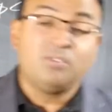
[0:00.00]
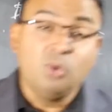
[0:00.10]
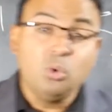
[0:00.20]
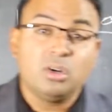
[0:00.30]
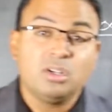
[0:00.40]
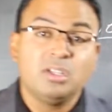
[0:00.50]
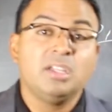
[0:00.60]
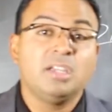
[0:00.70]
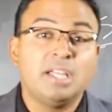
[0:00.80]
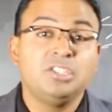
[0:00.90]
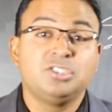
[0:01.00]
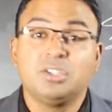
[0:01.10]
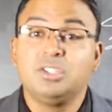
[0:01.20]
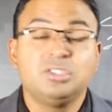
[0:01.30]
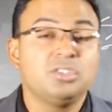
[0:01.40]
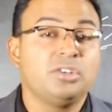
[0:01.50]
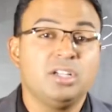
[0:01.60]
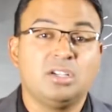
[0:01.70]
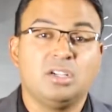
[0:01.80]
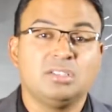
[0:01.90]
4, I started using
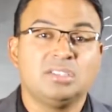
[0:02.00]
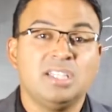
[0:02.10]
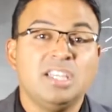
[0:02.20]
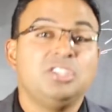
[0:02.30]
credit cards.